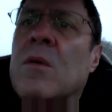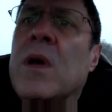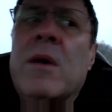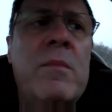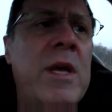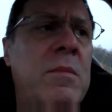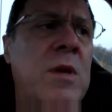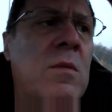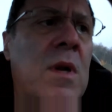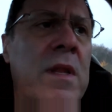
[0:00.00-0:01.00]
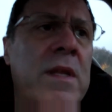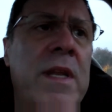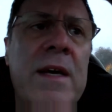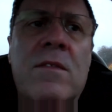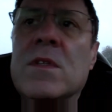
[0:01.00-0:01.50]
That may be one of the
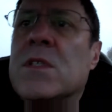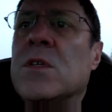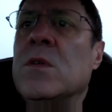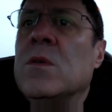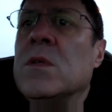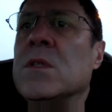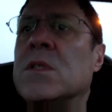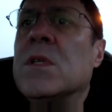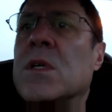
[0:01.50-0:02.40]
devil's tools.